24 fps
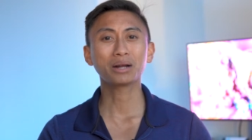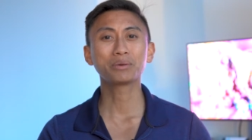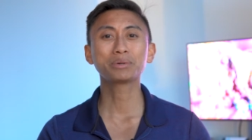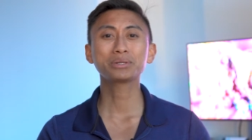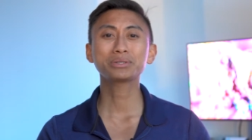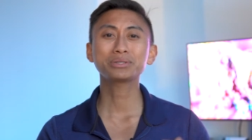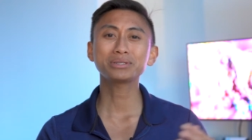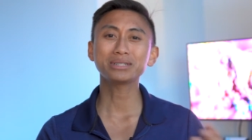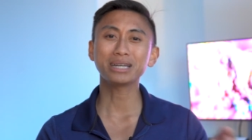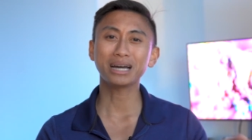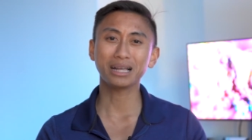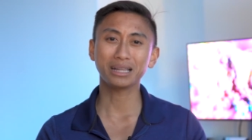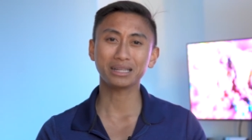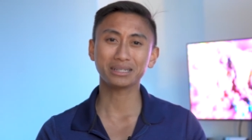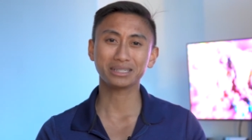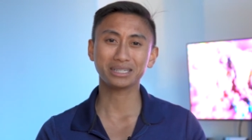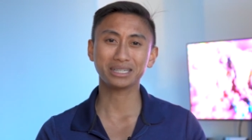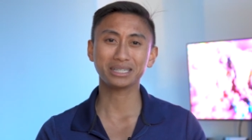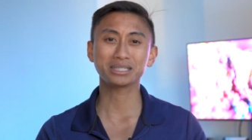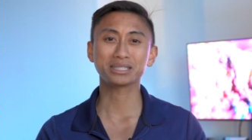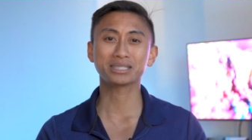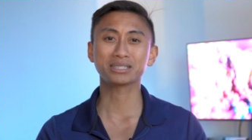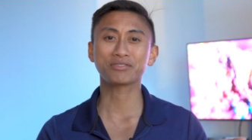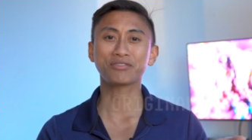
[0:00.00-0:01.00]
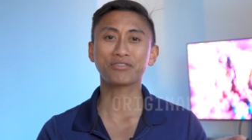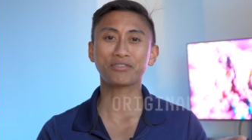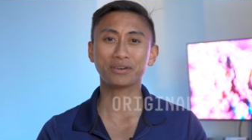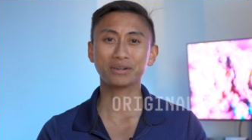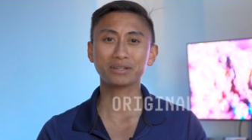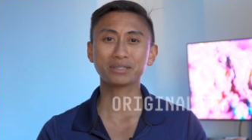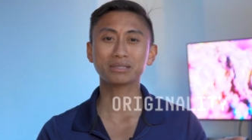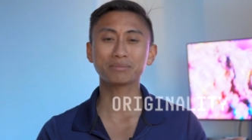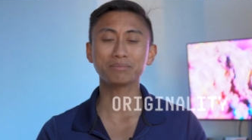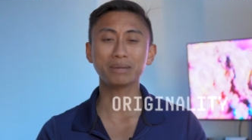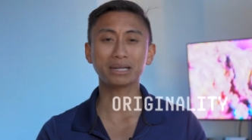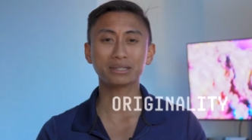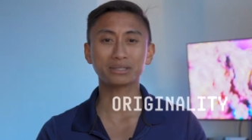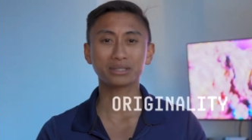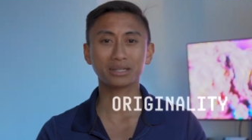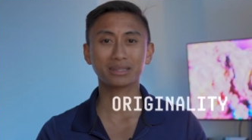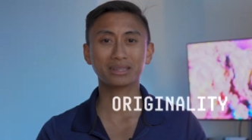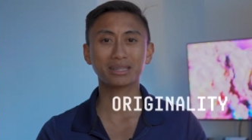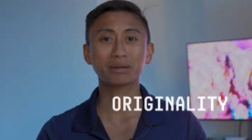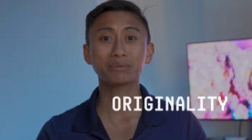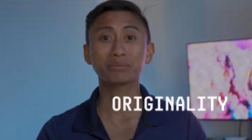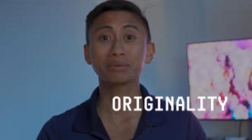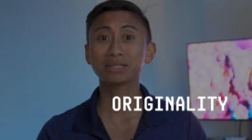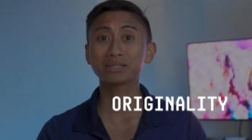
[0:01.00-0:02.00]
Originality is the first
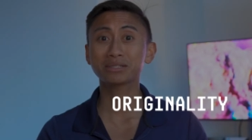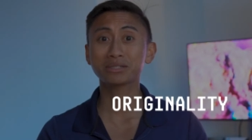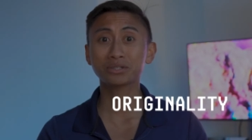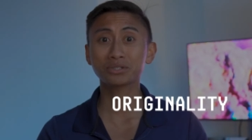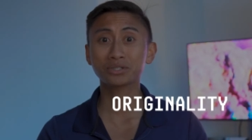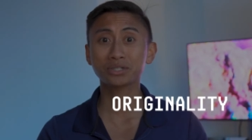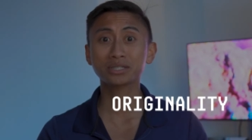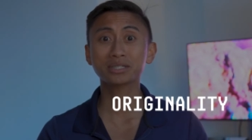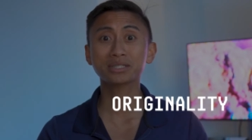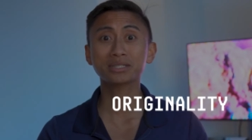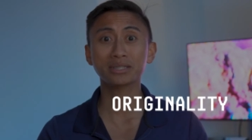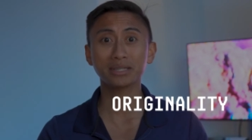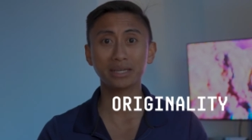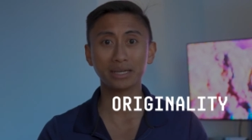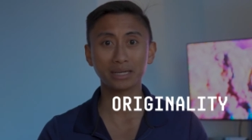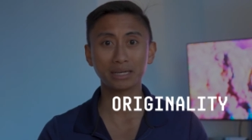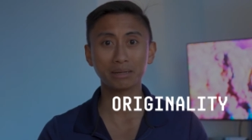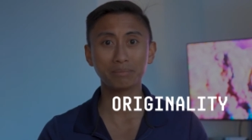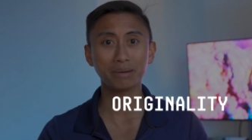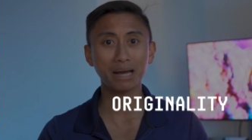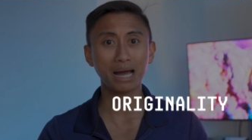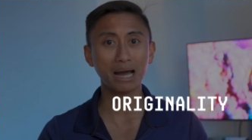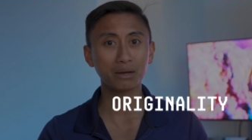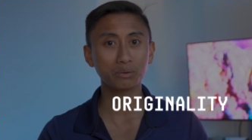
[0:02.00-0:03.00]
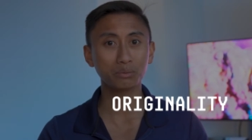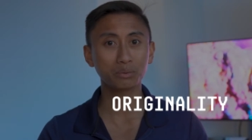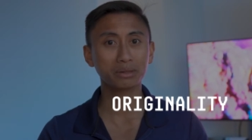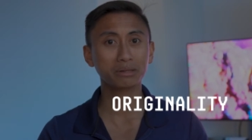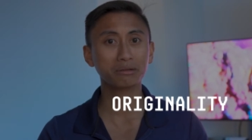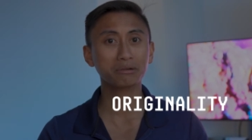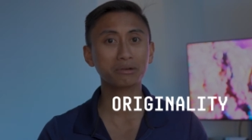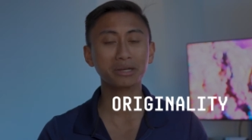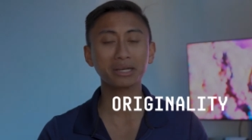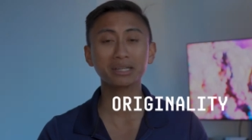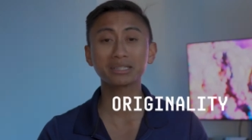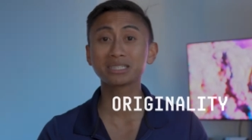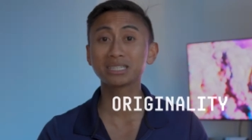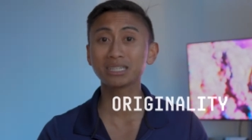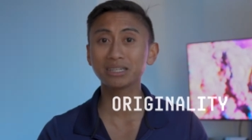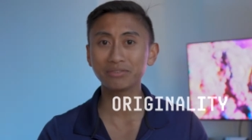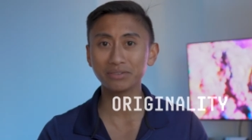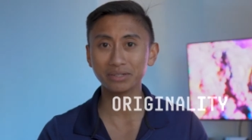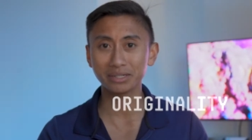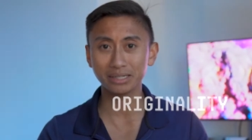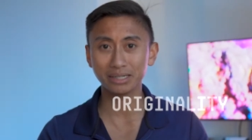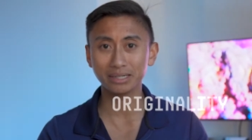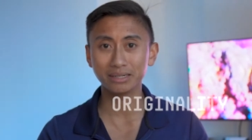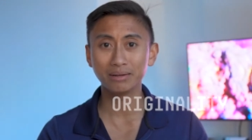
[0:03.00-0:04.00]
metric that researchers think about with
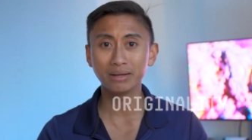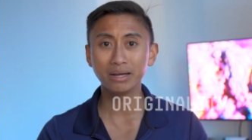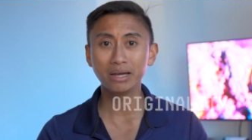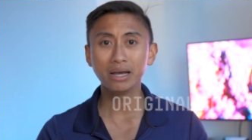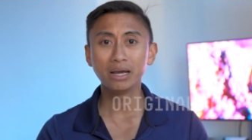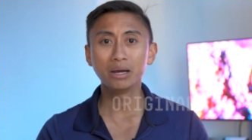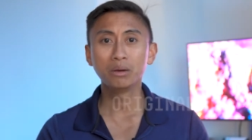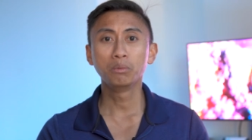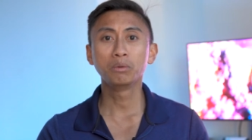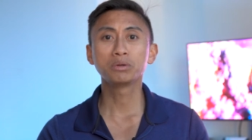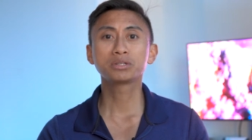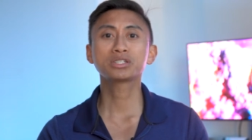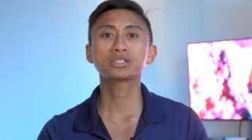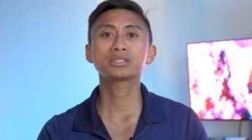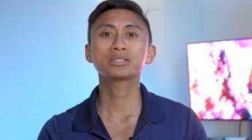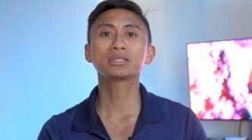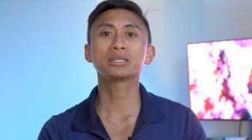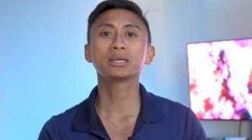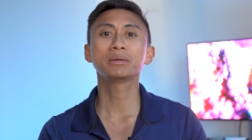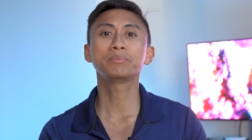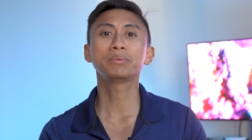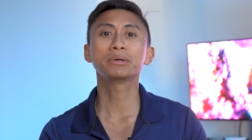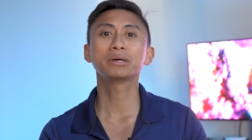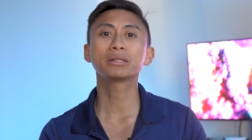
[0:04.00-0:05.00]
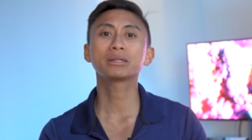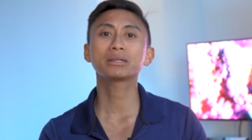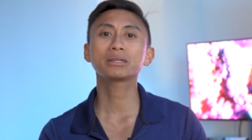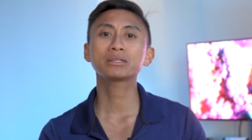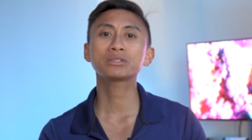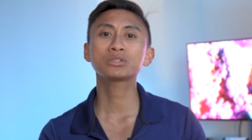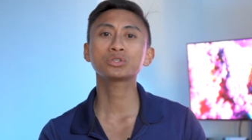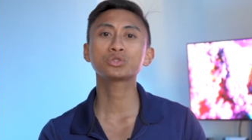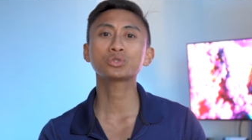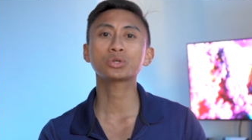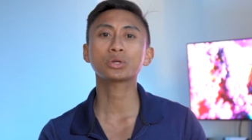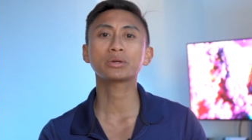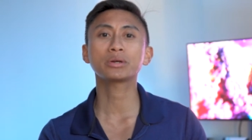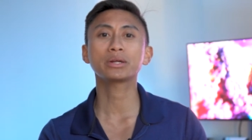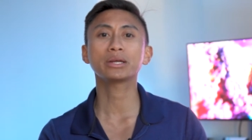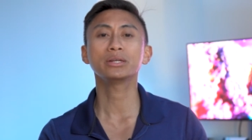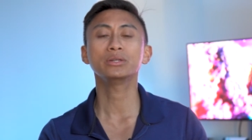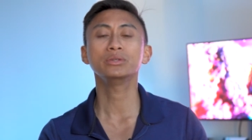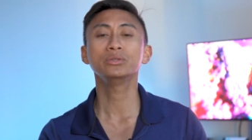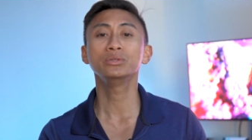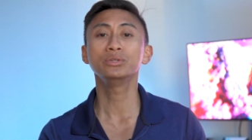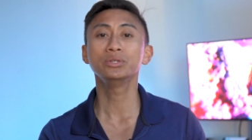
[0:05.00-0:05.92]
creativity, which is the ability to generate